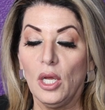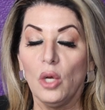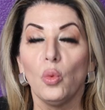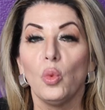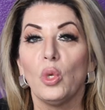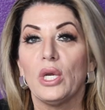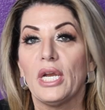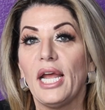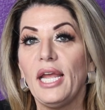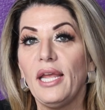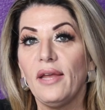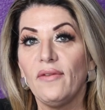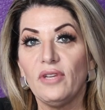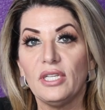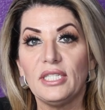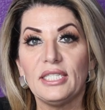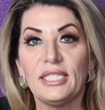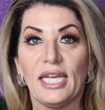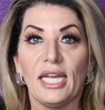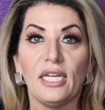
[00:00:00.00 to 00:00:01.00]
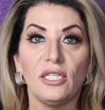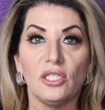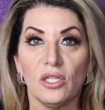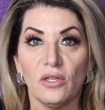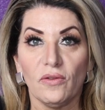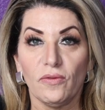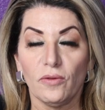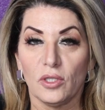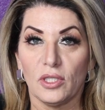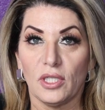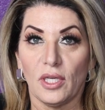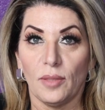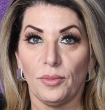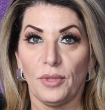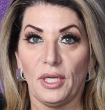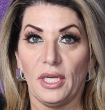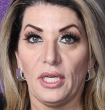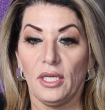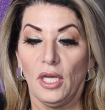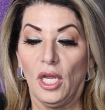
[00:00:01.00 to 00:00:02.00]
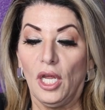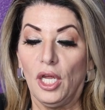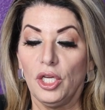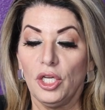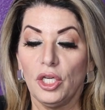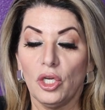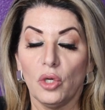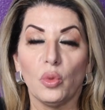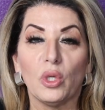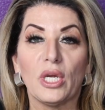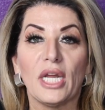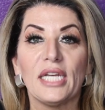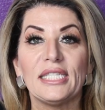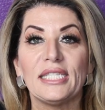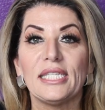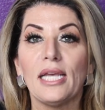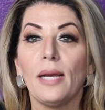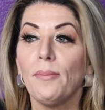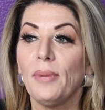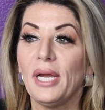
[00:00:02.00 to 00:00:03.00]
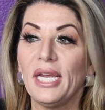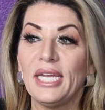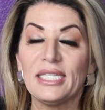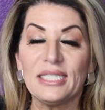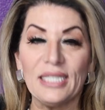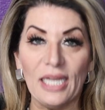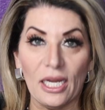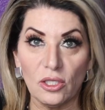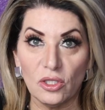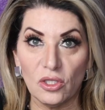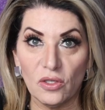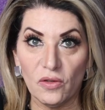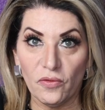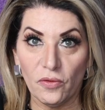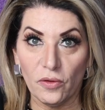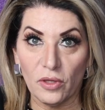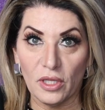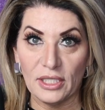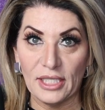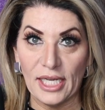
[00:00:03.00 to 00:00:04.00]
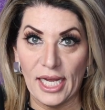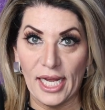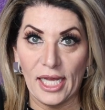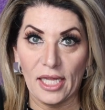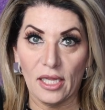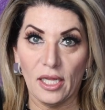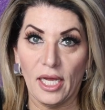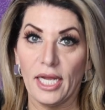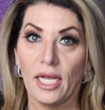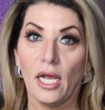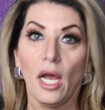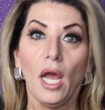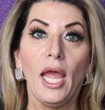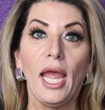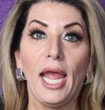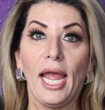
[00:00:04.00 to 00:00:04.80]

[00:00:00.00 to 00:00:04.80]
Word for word: When I have intention for something, you know, when I set my intention for the day, like,